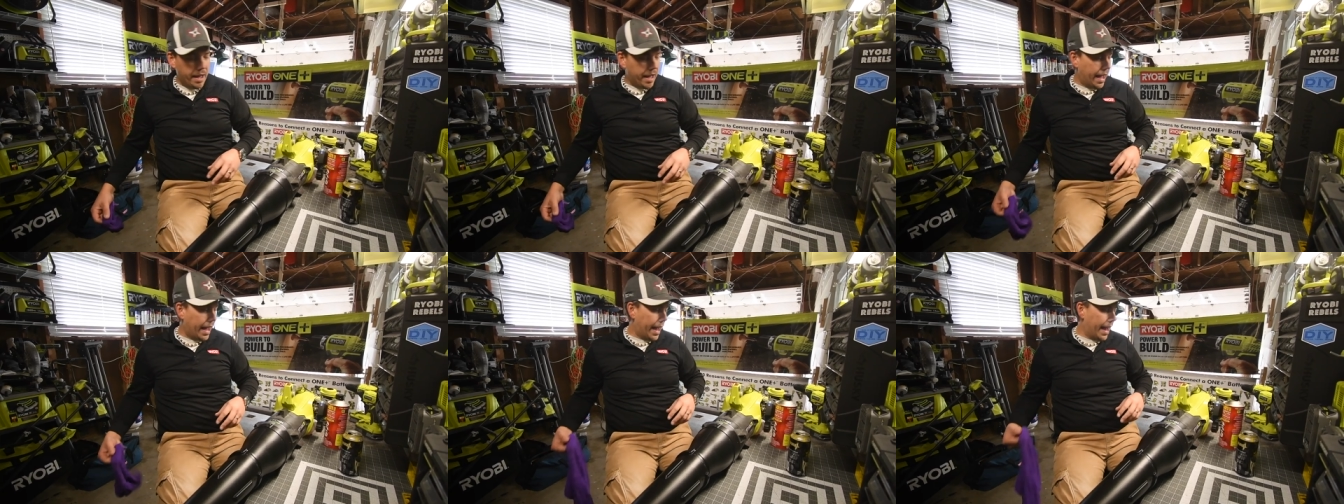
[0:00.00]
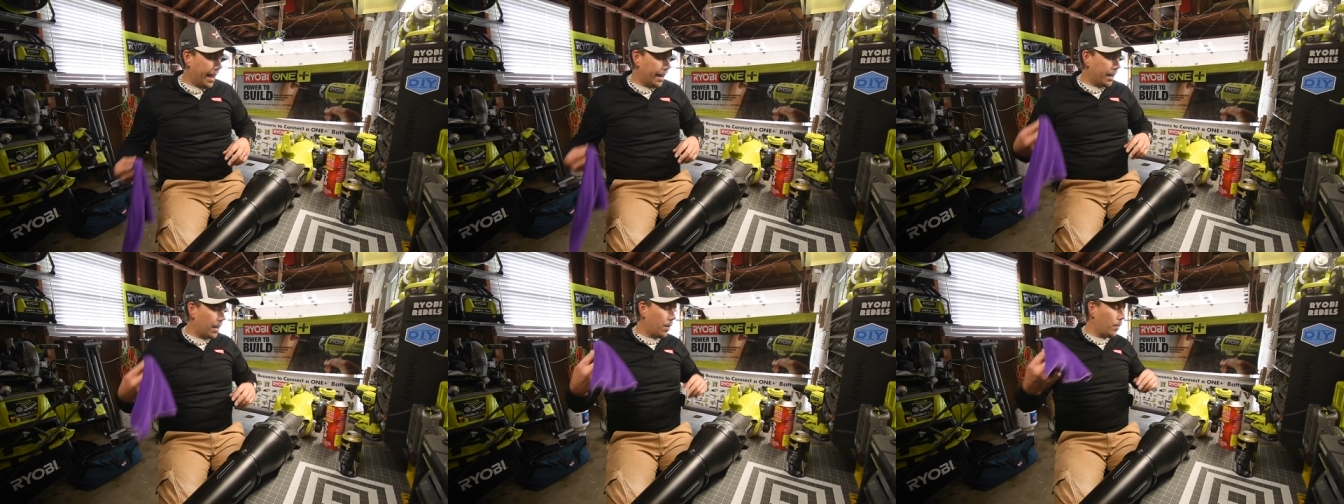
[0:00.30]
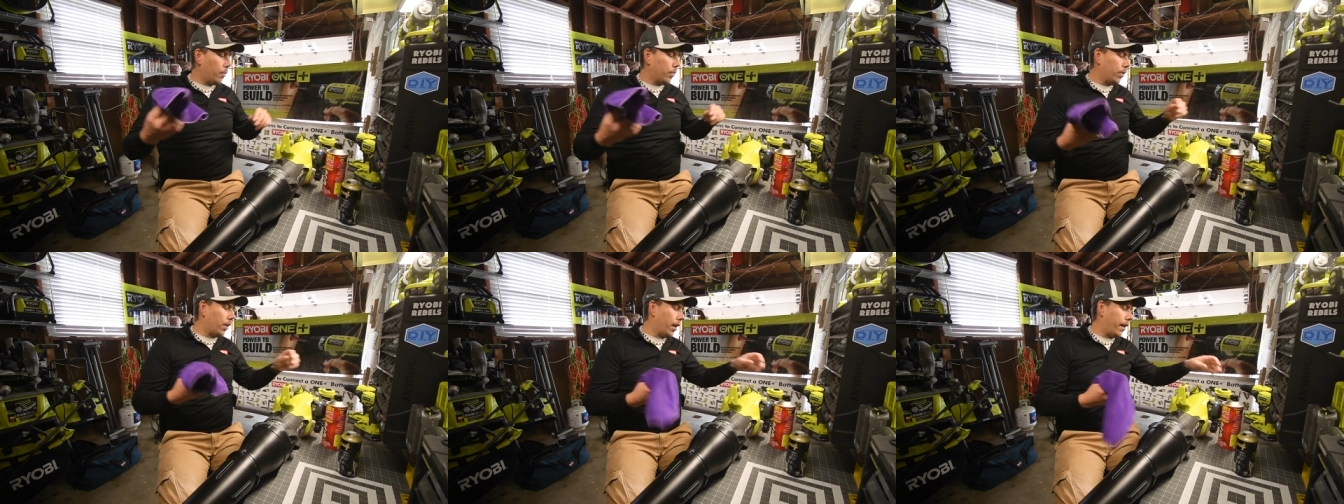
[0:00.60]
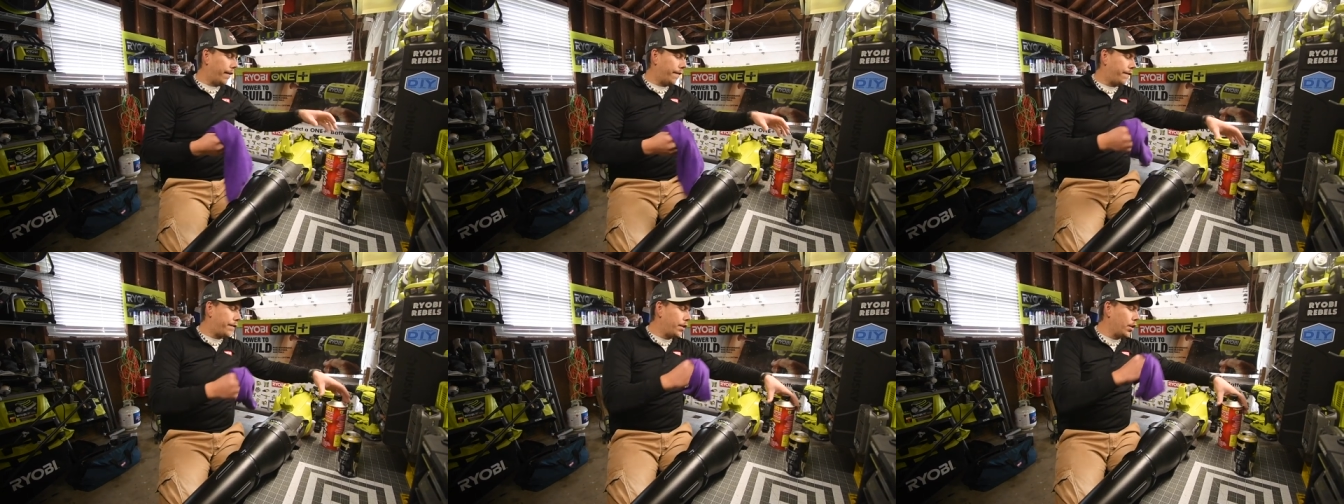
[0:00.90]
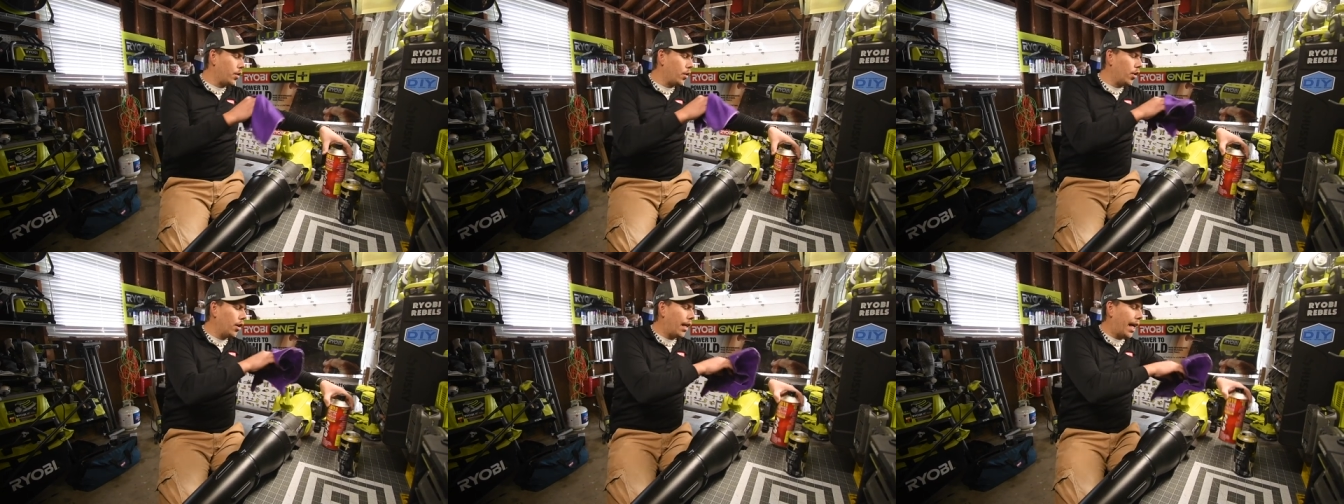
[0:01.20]
And it, the
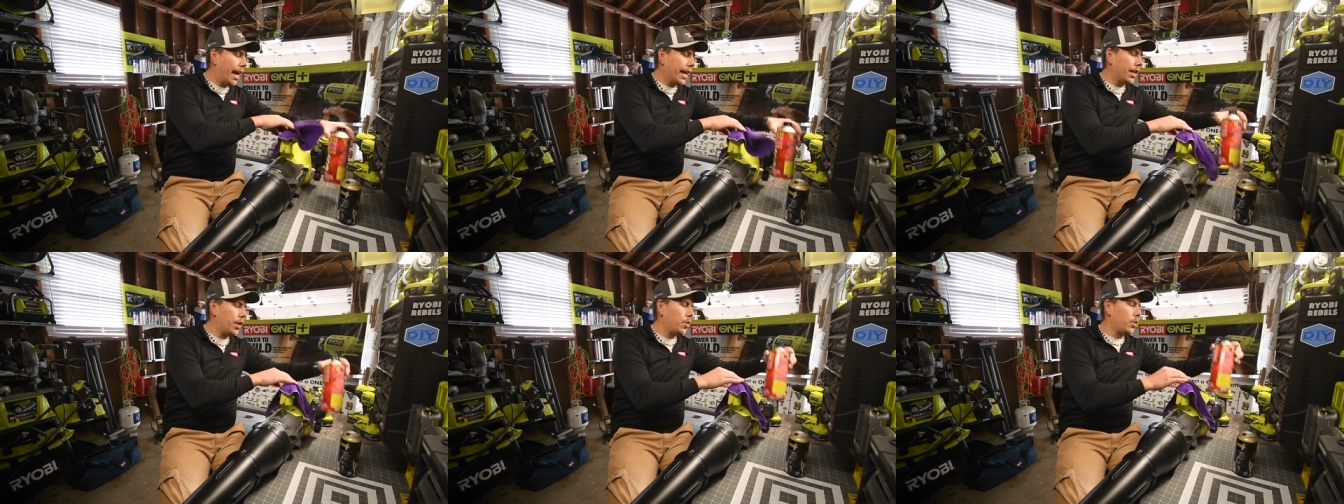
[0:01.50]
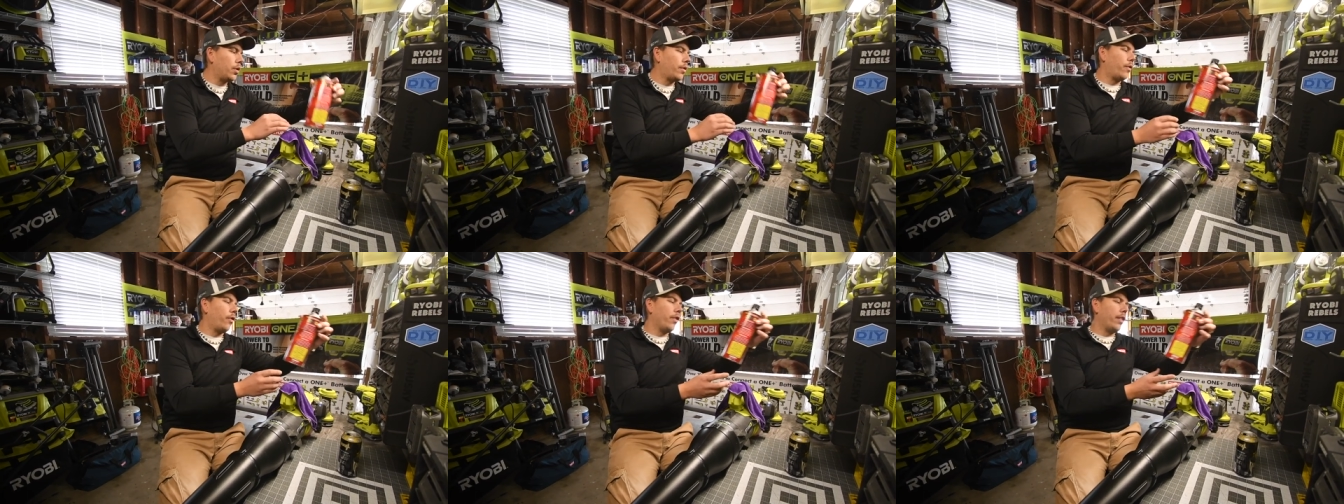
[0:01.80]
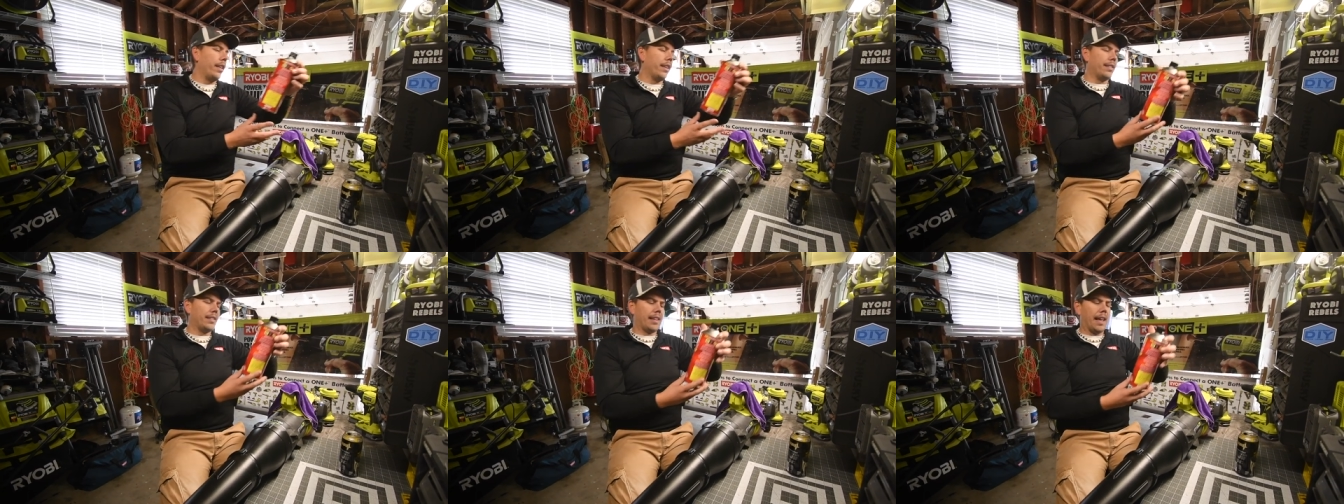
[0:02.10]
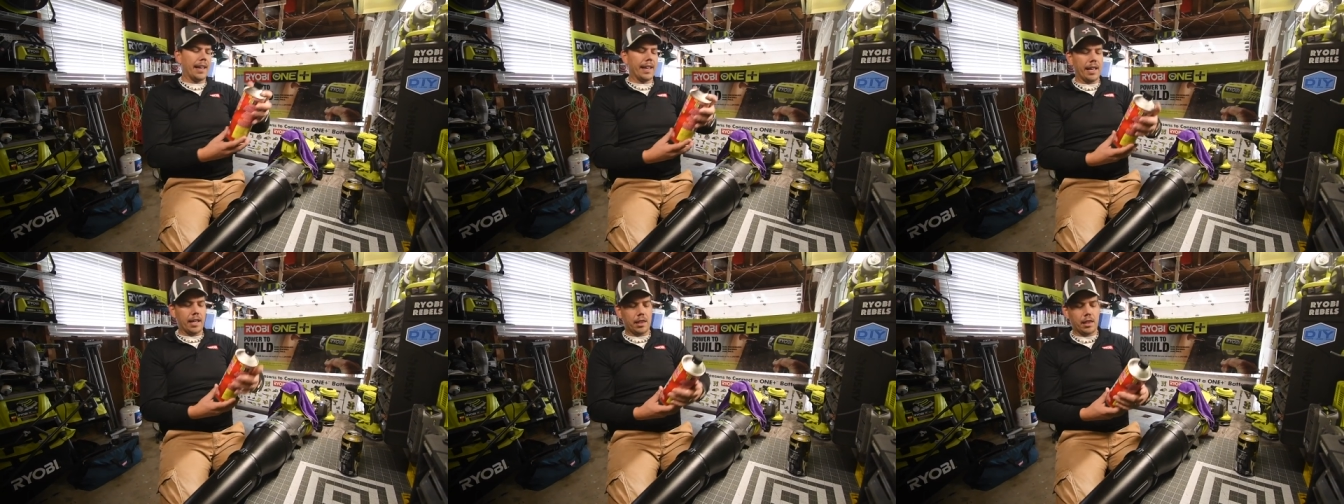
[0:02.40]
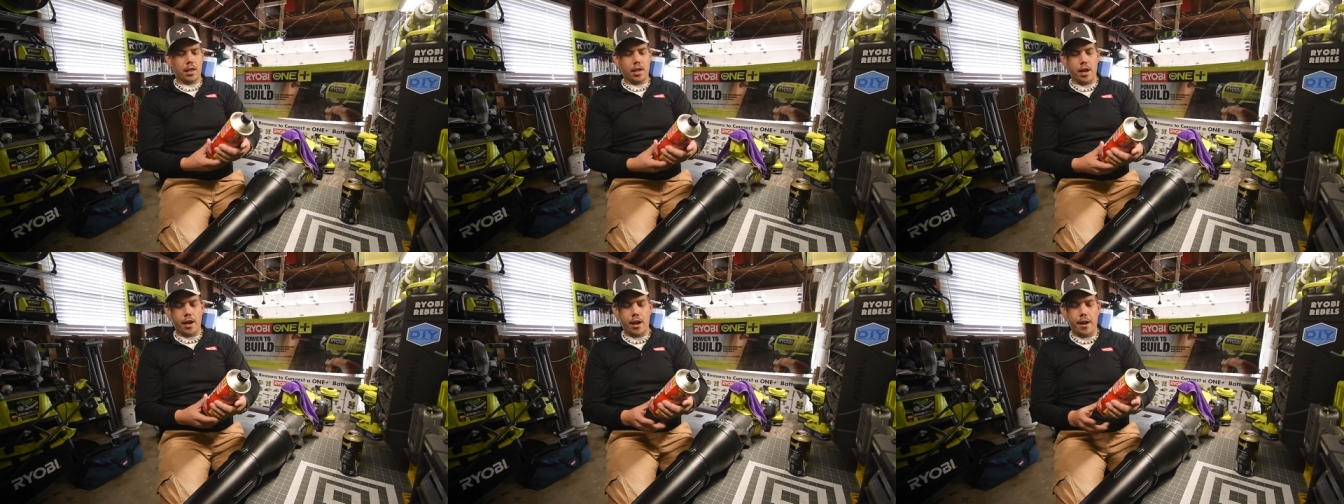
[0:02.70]
fuel I use for this, I get
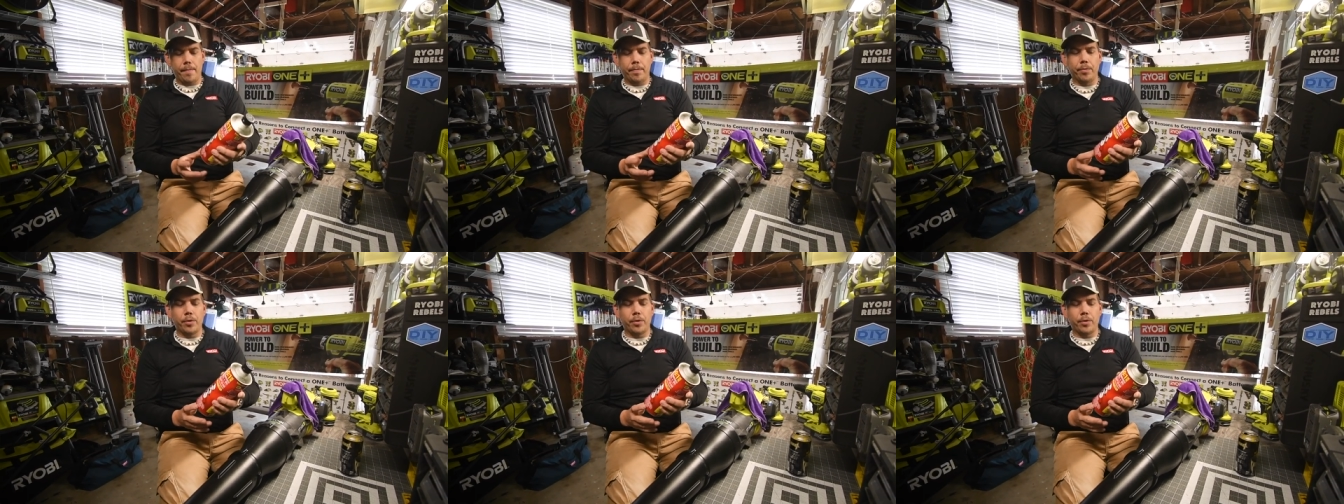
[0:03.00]
the,